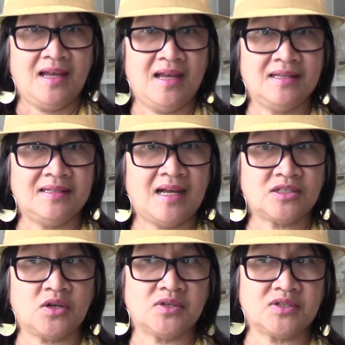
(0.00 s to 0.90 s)
and
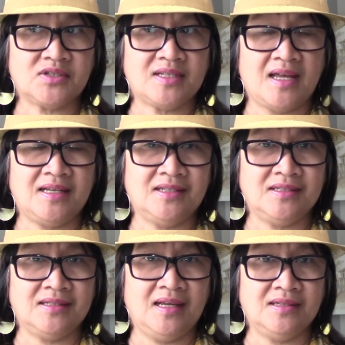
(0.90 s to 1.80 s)
that's also said
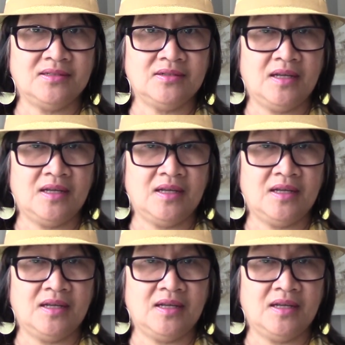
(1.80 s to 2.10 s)
in, in,